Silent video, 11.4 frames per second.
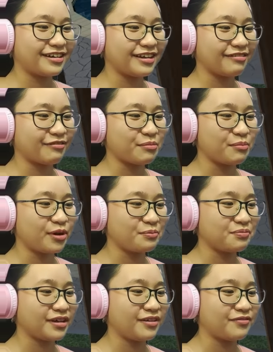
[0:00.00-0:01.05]
Collect
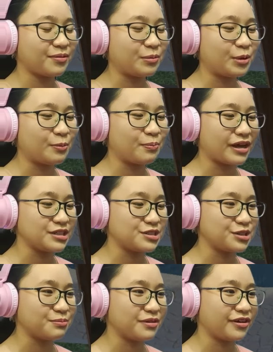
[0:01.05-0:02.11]
remote plane from your
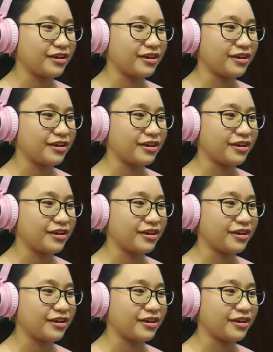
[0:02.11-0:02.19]
bedroom,